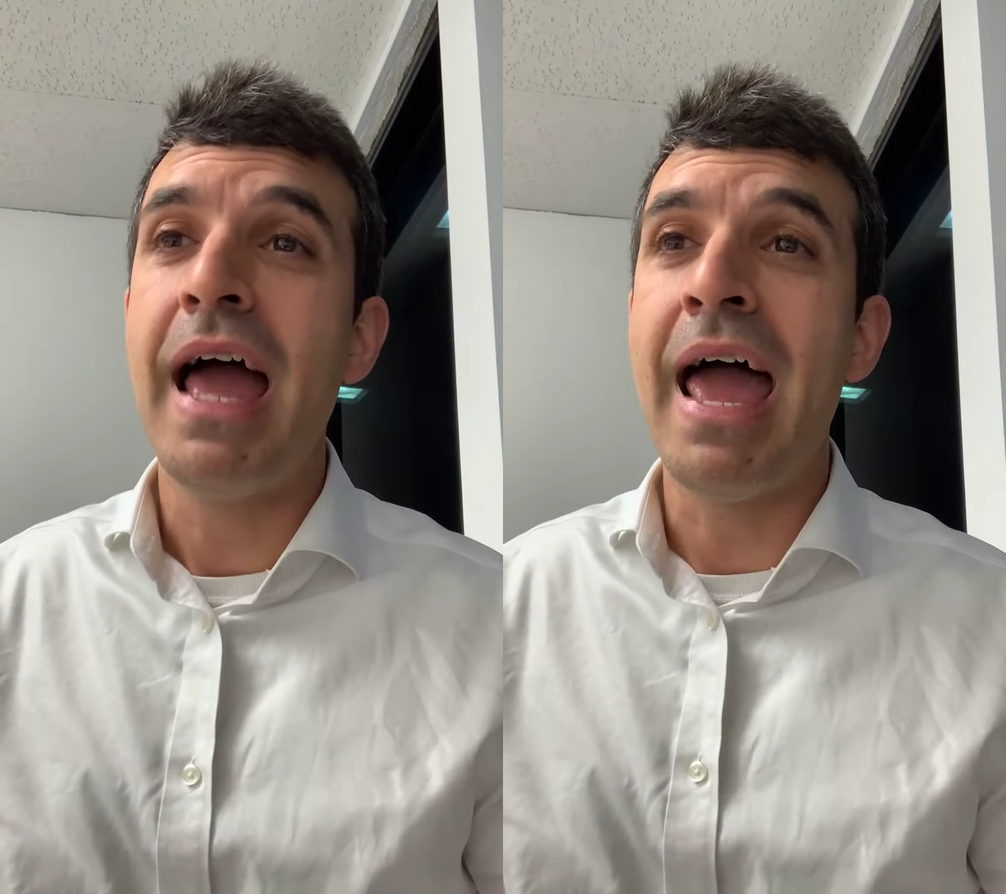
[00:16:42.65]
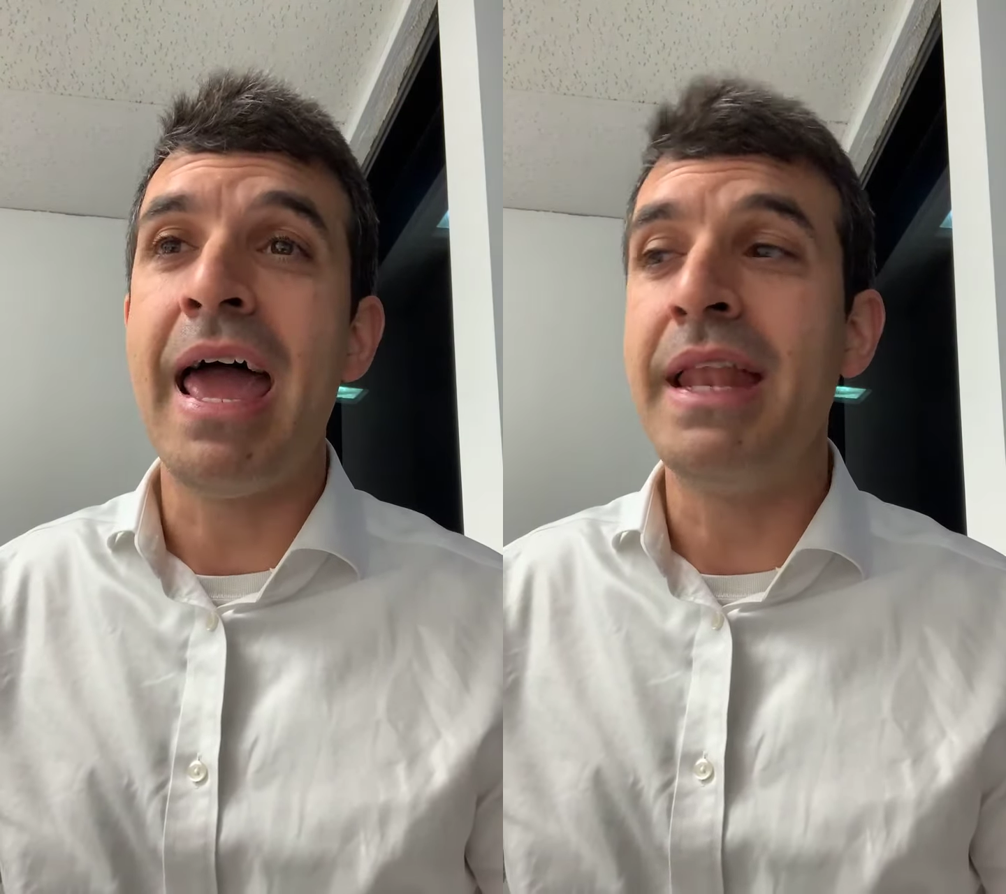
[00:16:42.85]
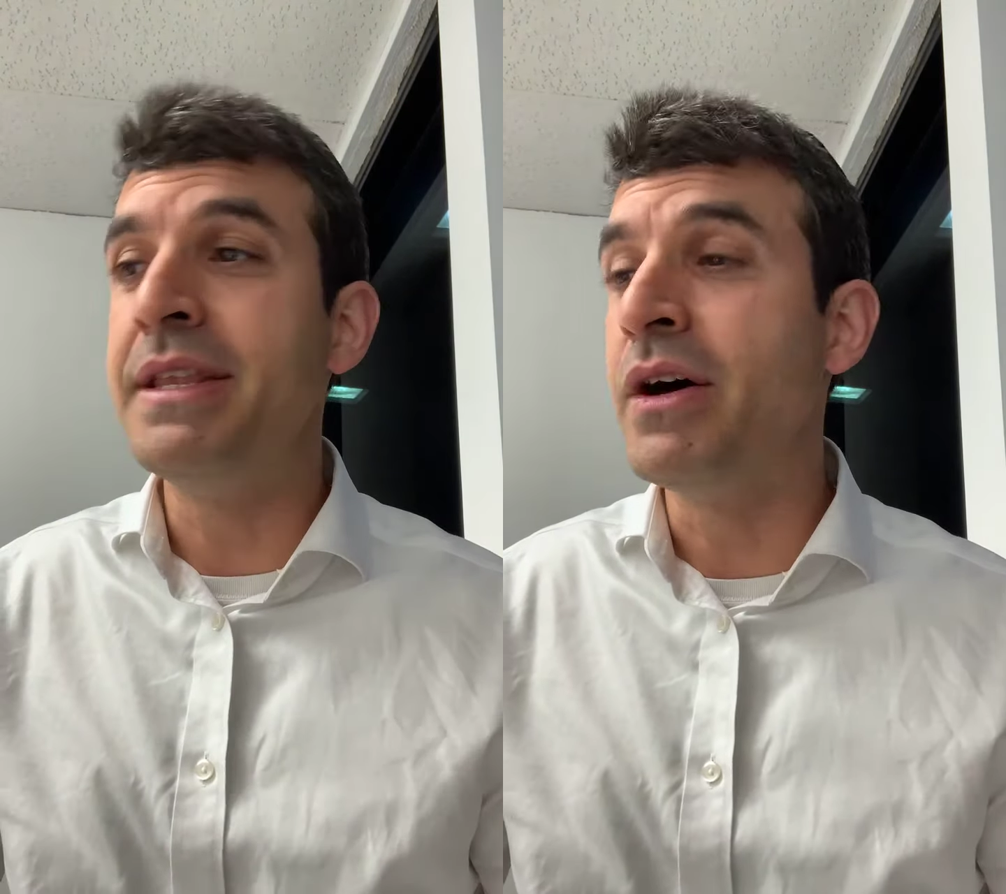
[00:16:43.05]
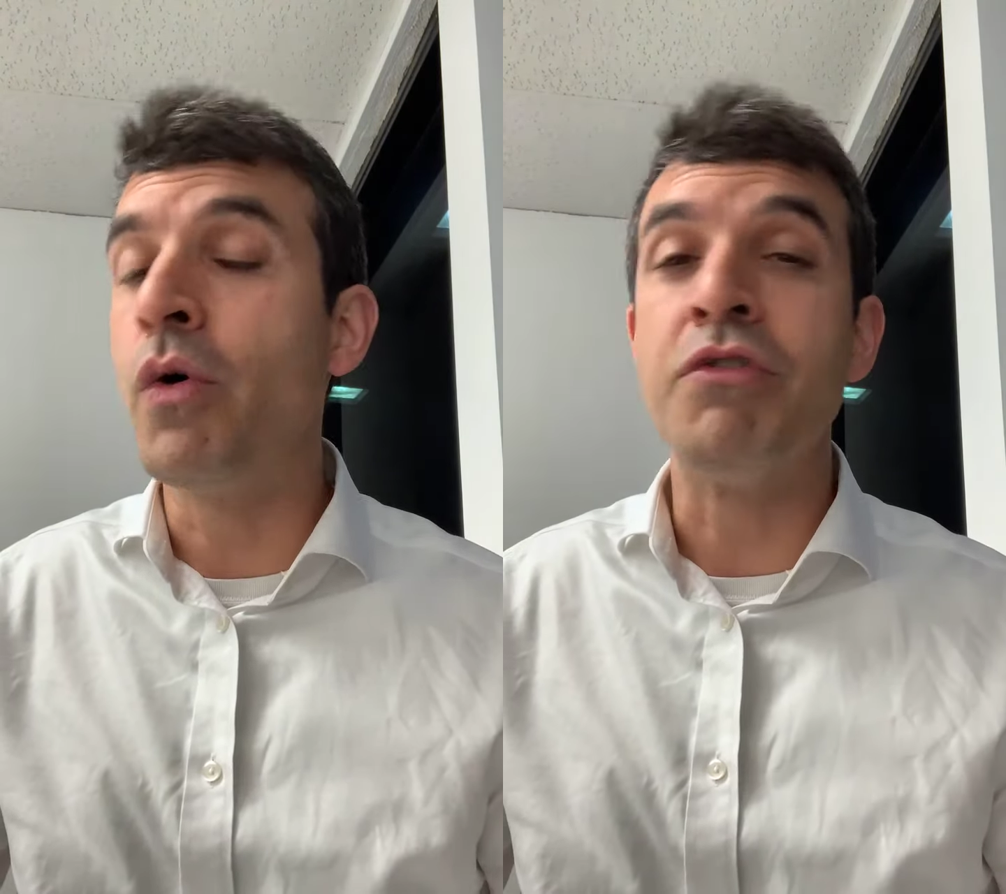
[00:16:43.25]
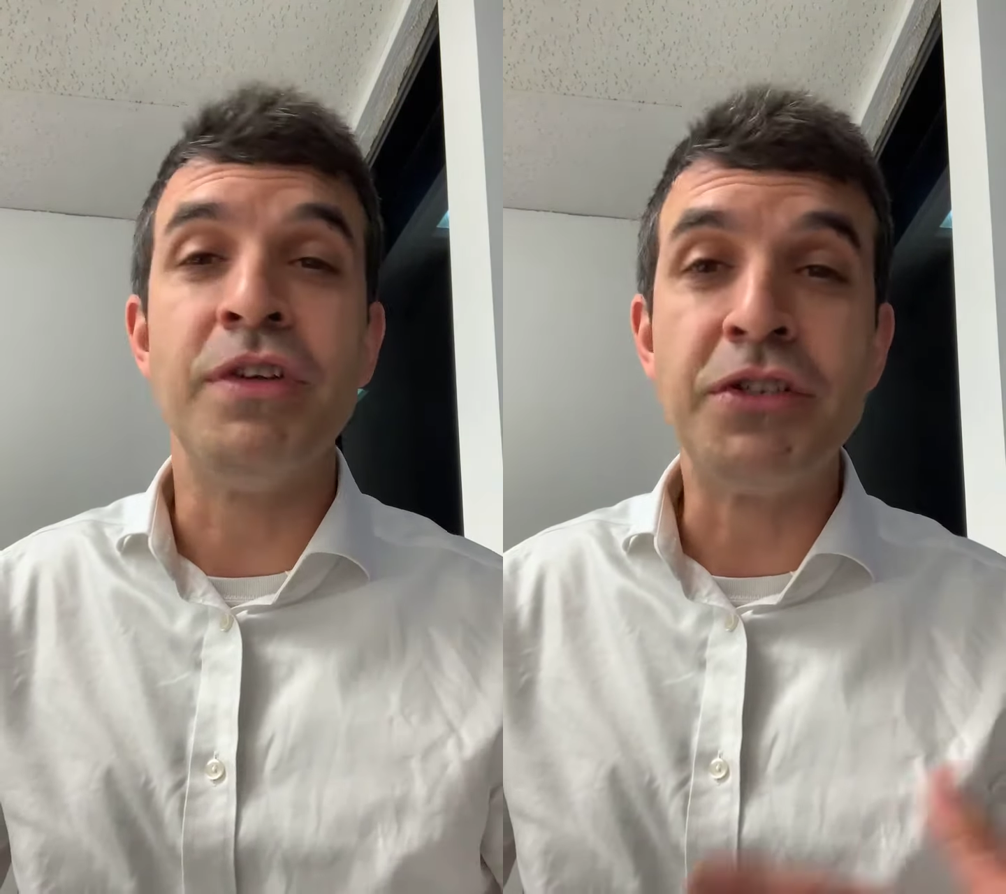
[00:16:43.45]
and
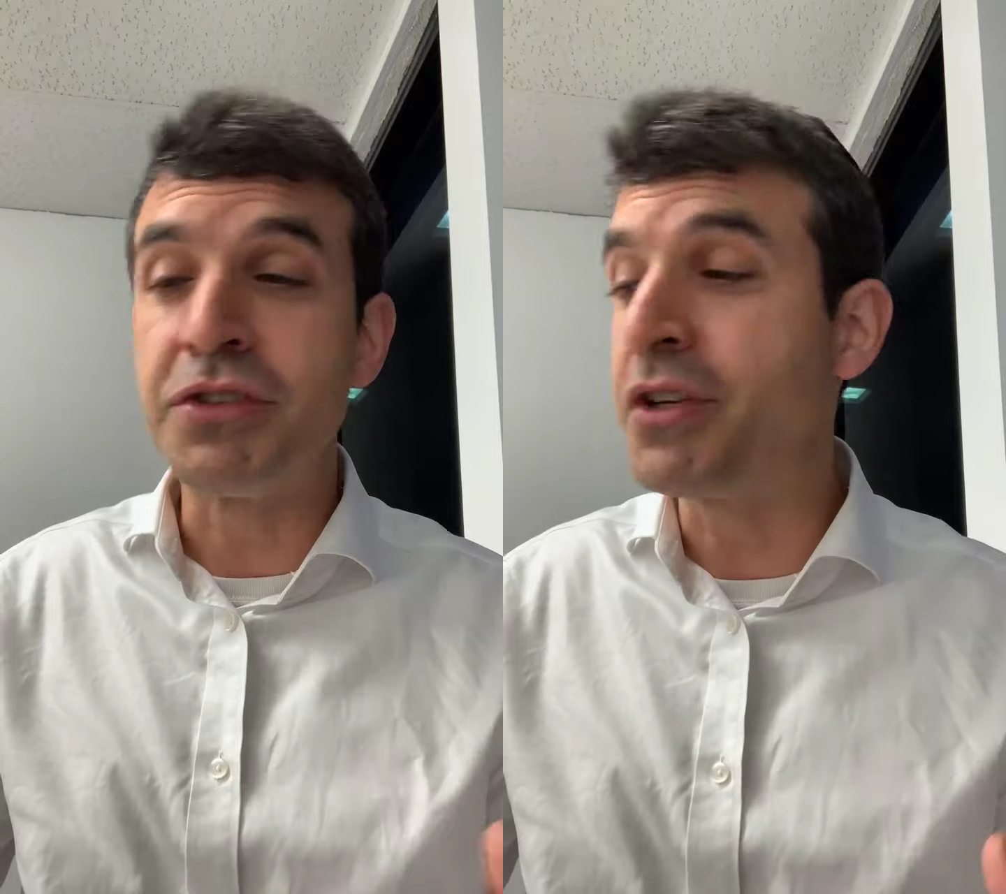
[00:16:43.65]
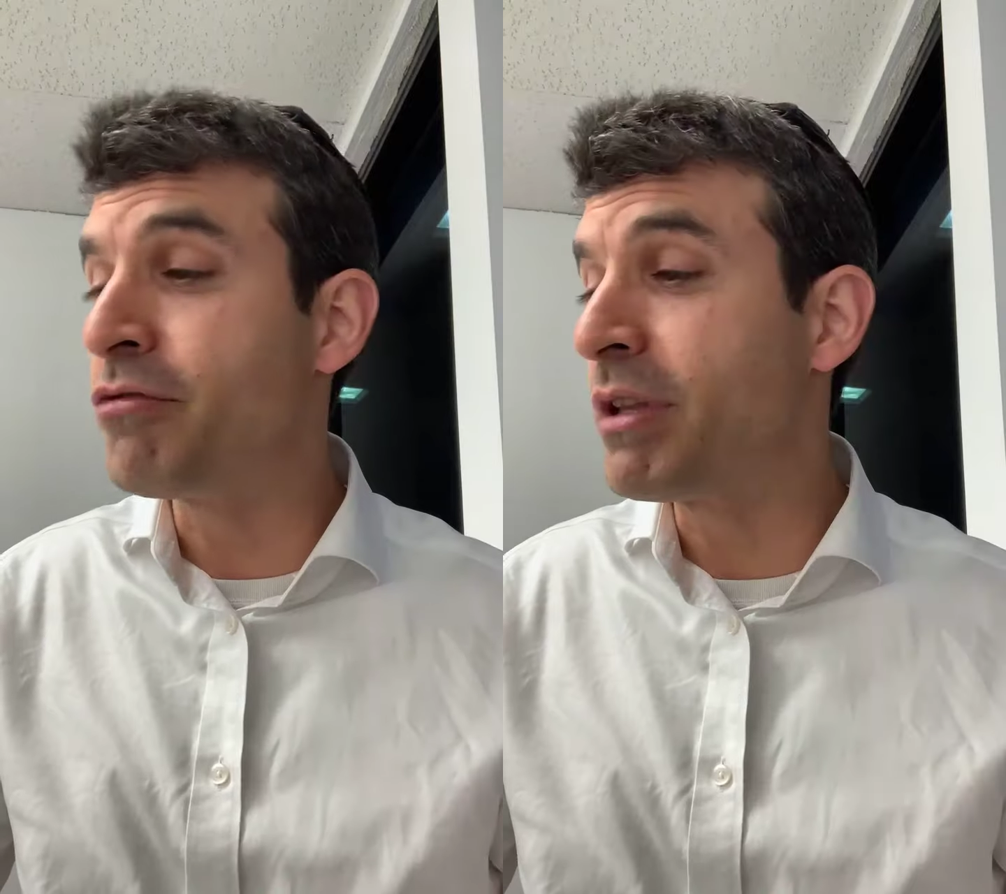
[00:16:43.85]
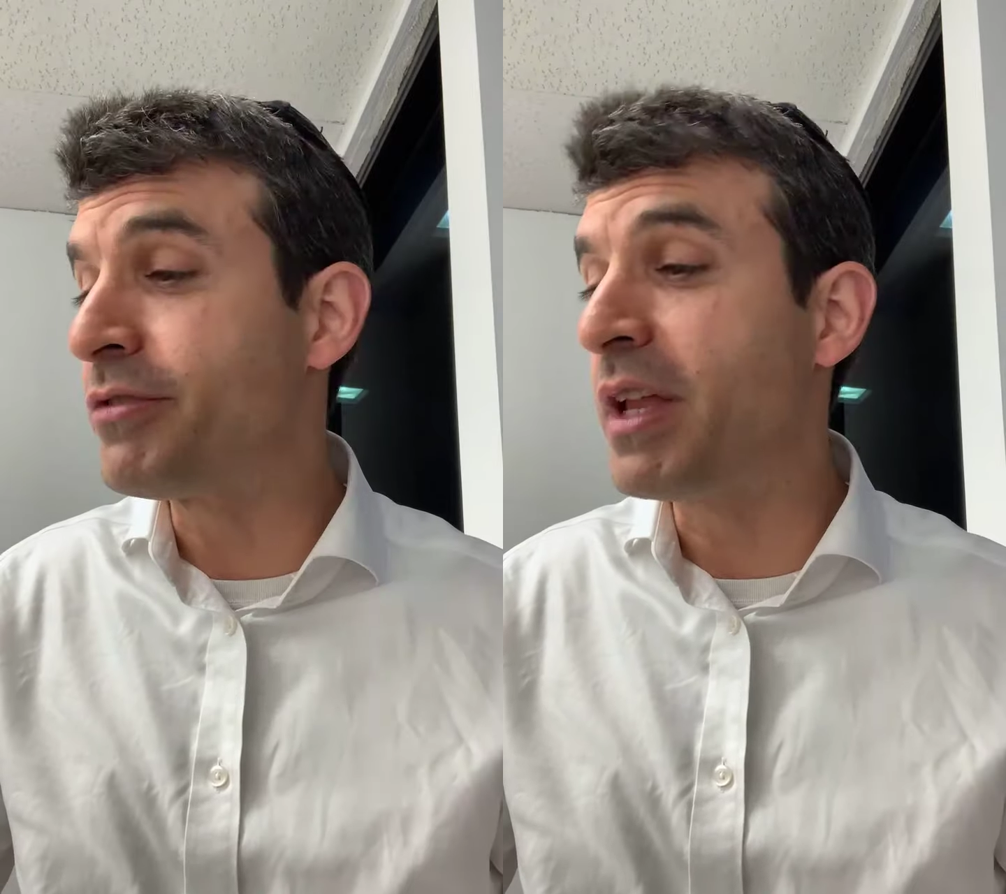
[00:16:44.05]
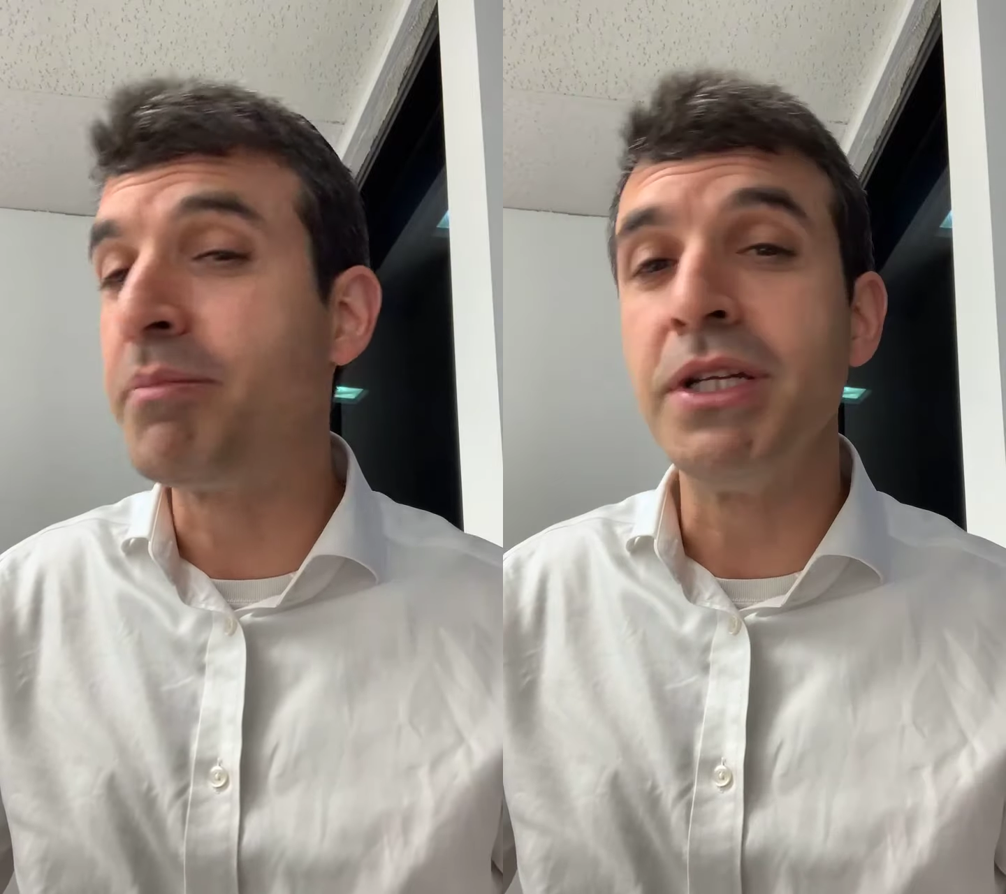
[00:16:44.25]
or is interested in real estate,